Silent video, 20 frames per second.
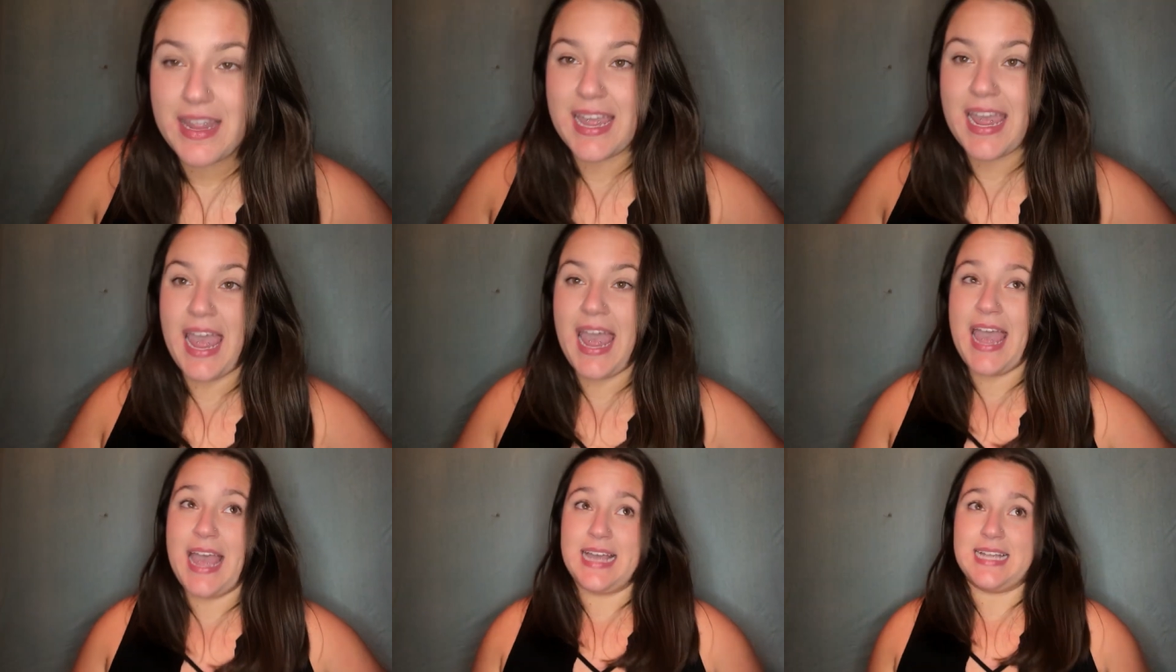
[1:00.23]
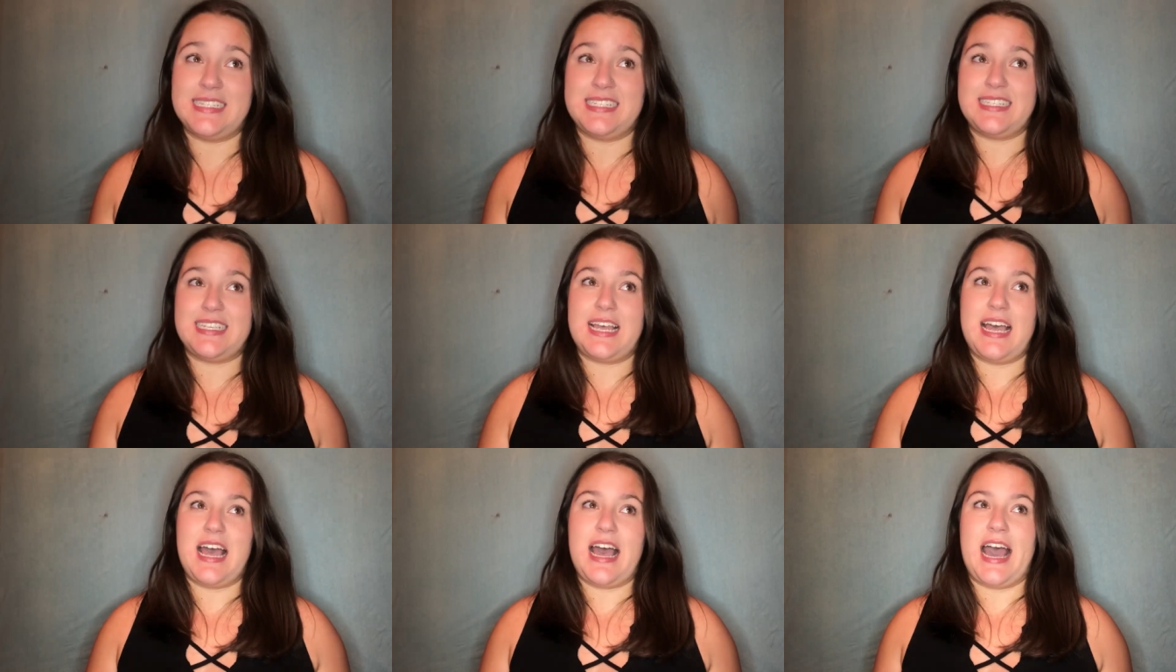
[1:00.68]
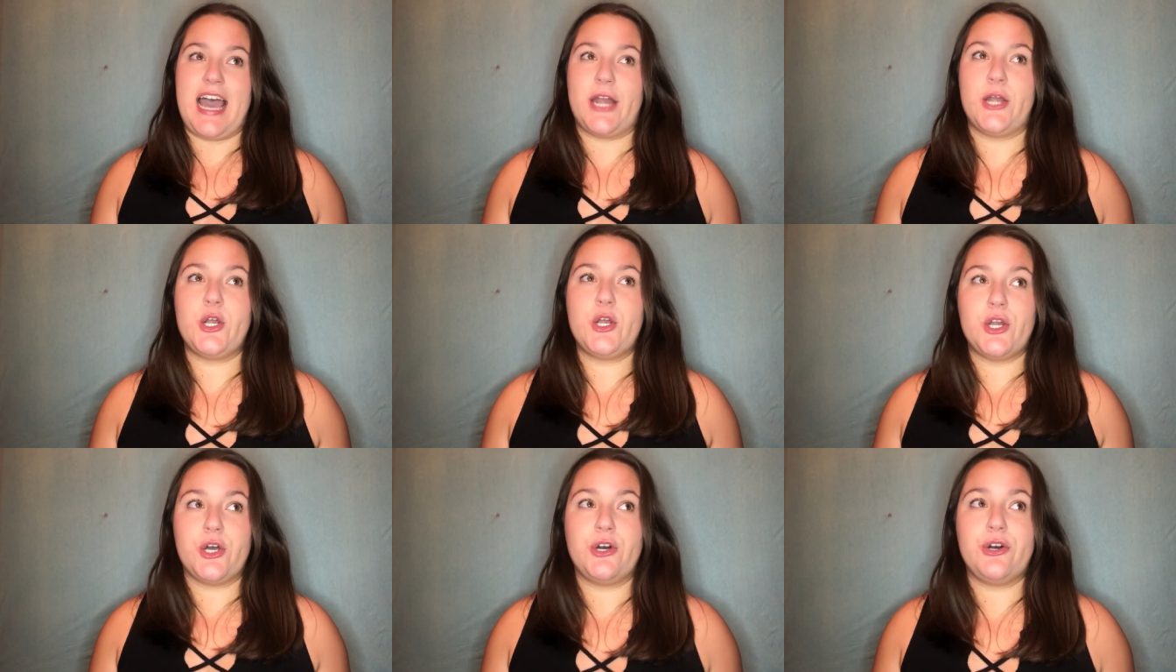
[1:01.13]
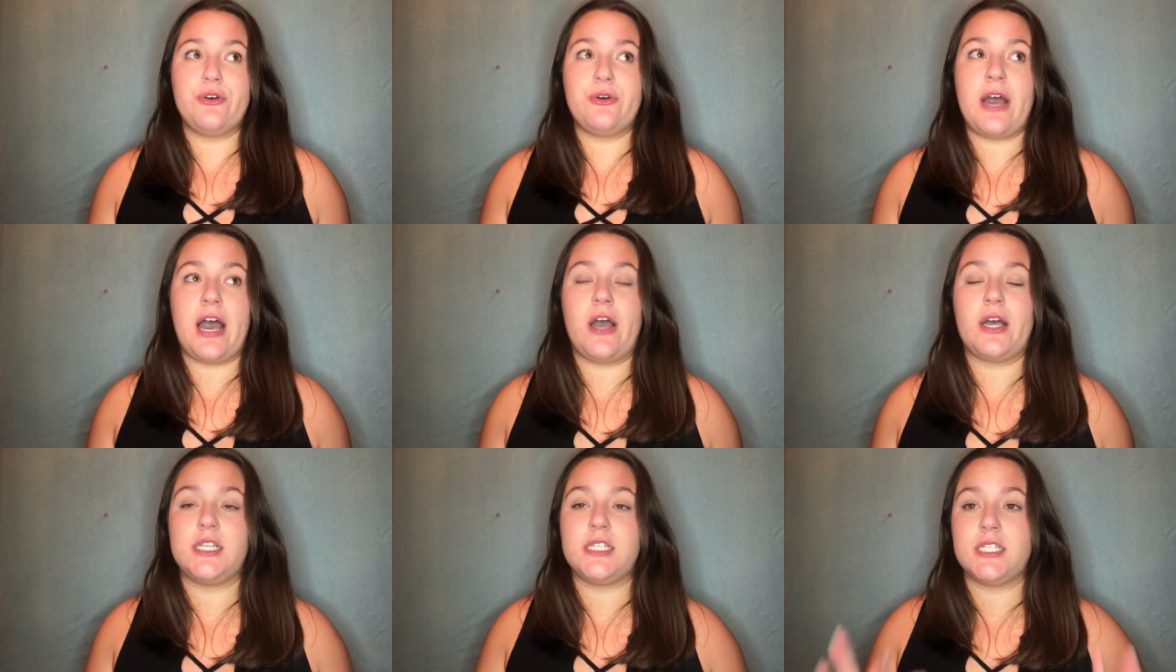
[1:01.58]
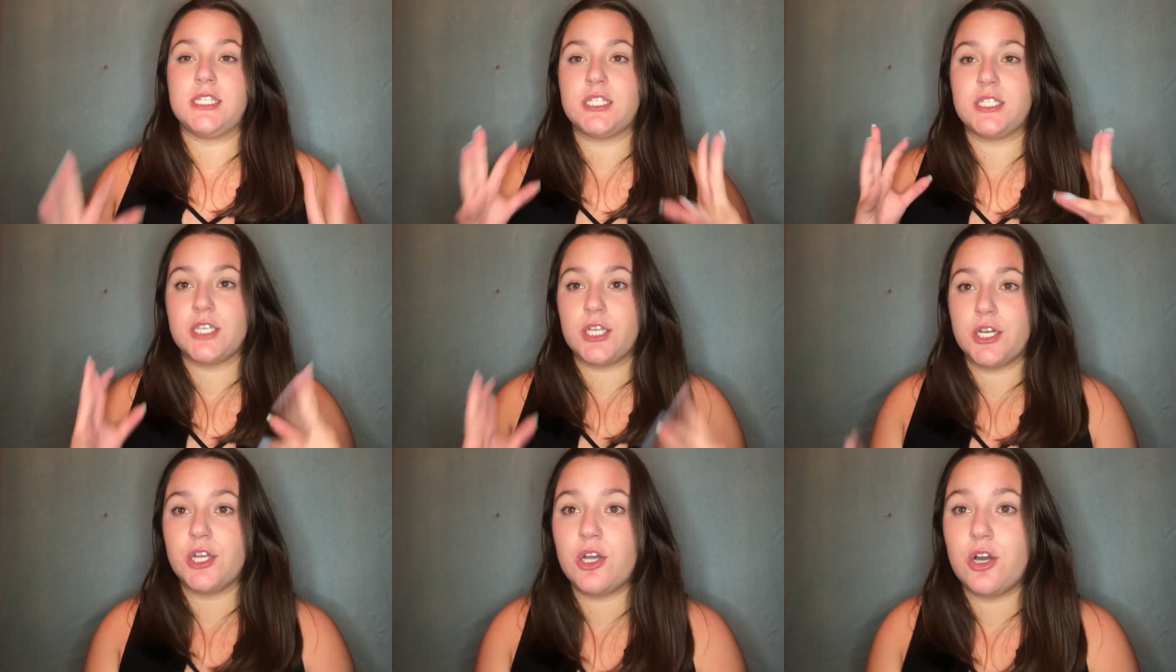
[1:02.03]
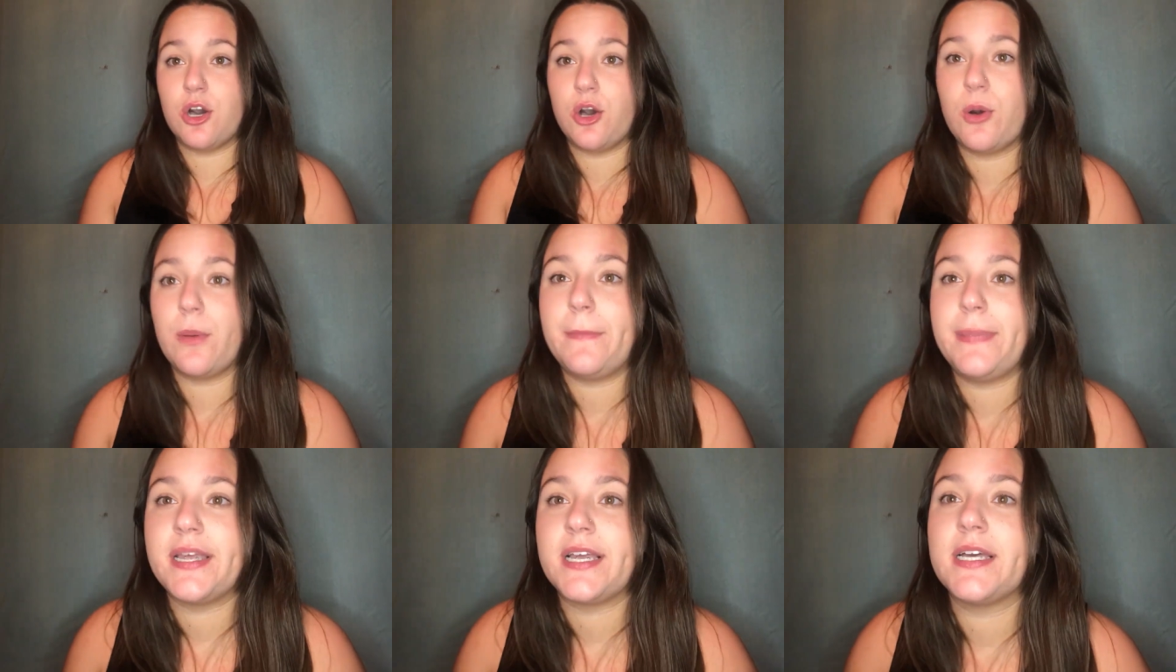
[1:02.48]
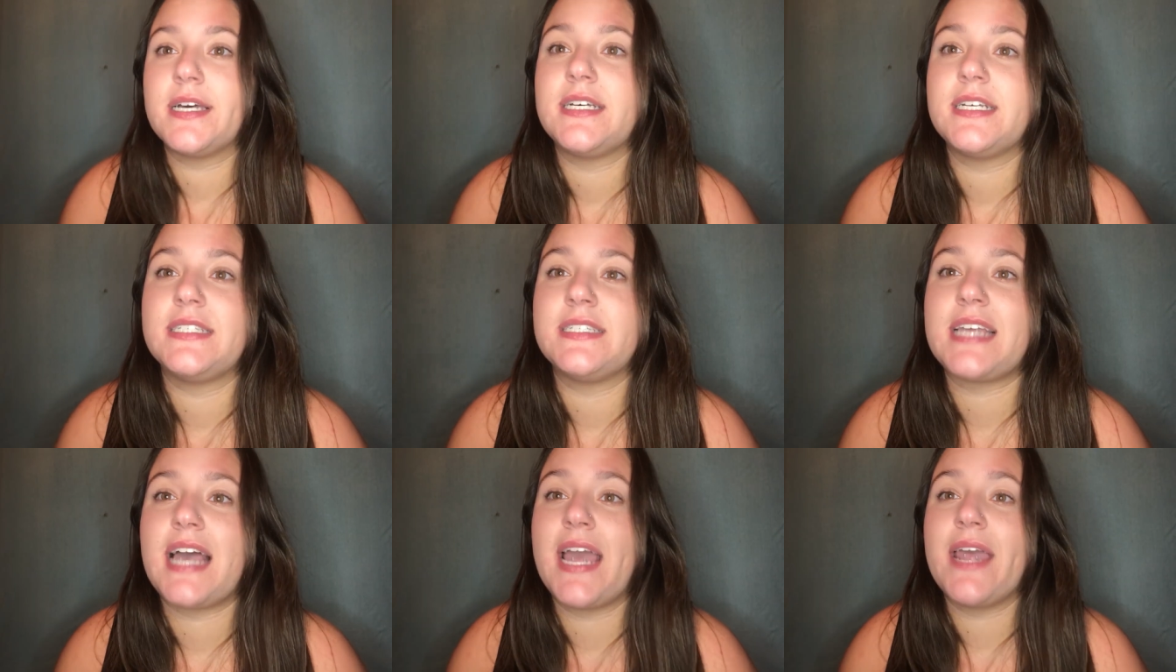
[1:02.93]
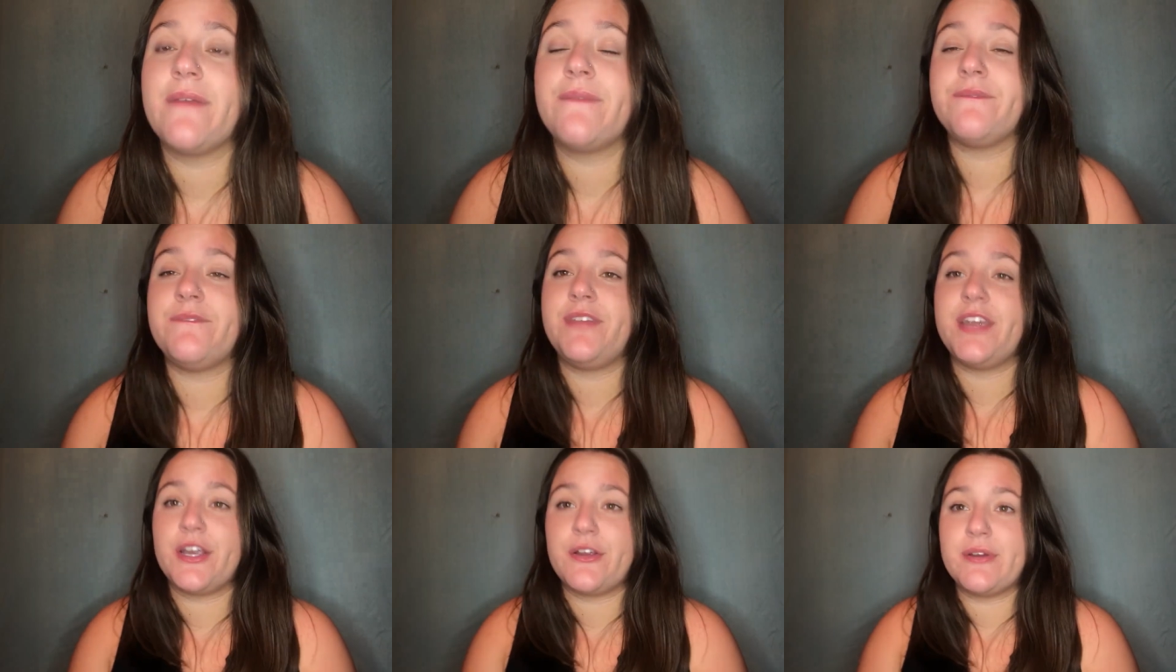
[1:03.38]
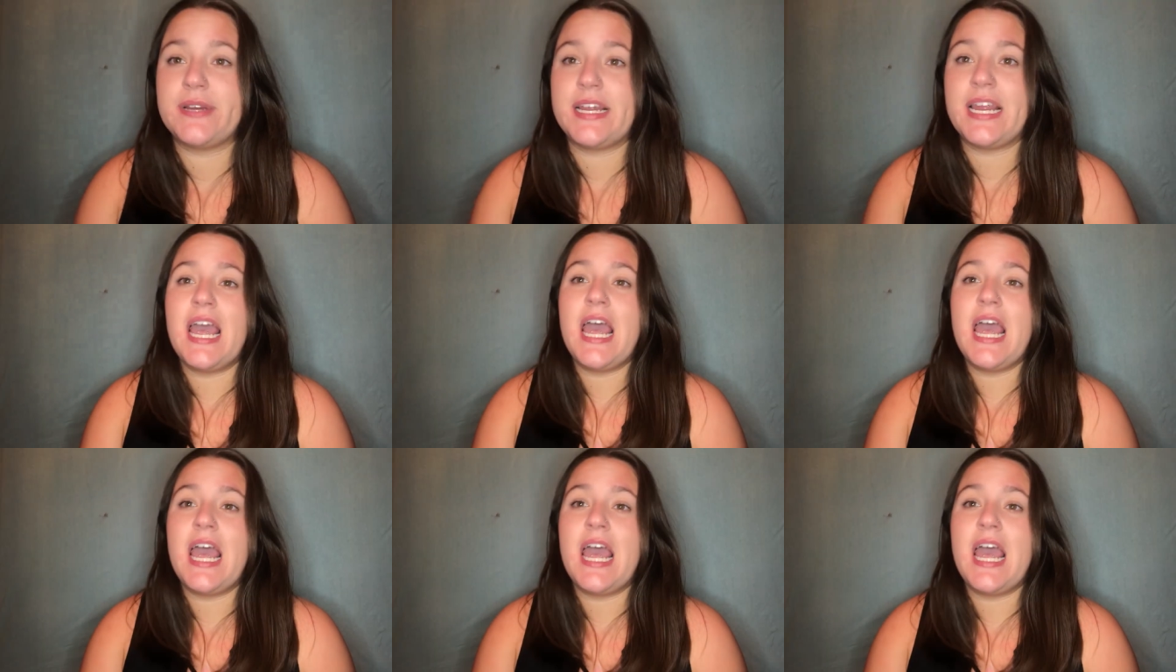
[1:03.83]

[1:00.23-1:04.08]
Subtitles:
And I don't know how this is gonna go because I'm a very